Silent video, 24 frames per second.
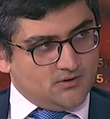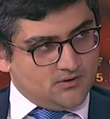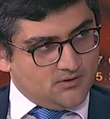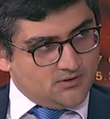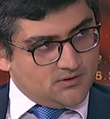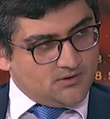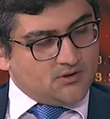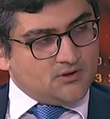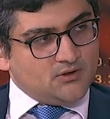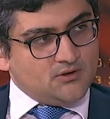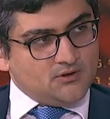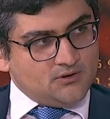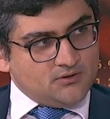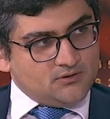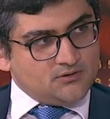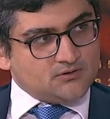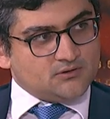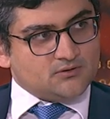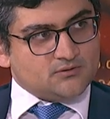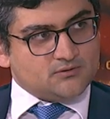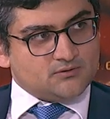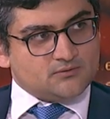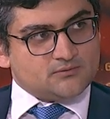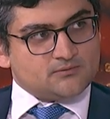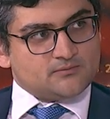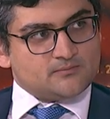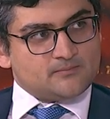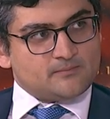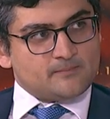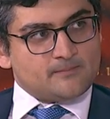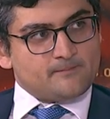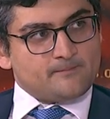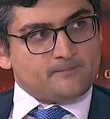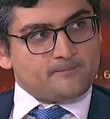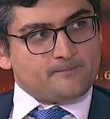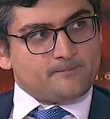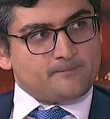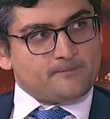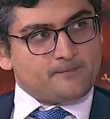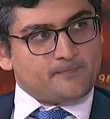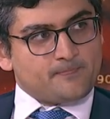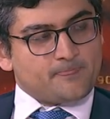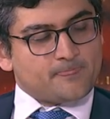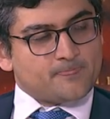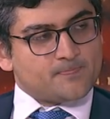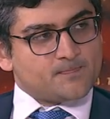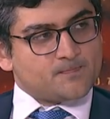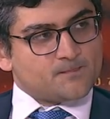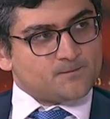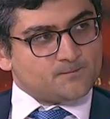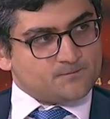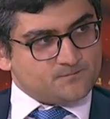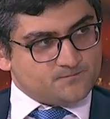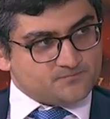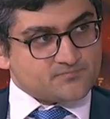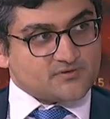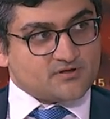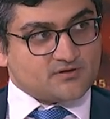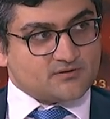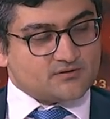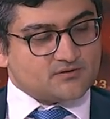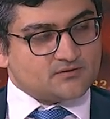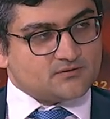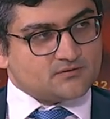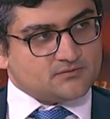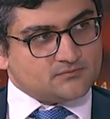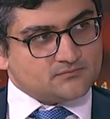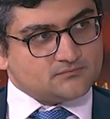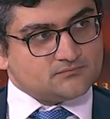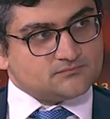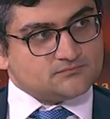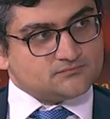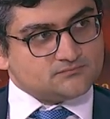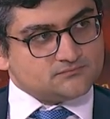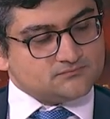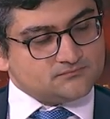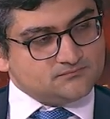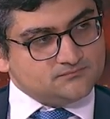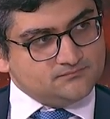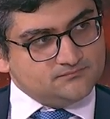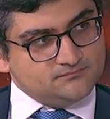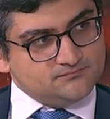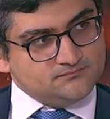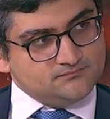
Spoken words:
lithium when it comes to China. We've seen them unwind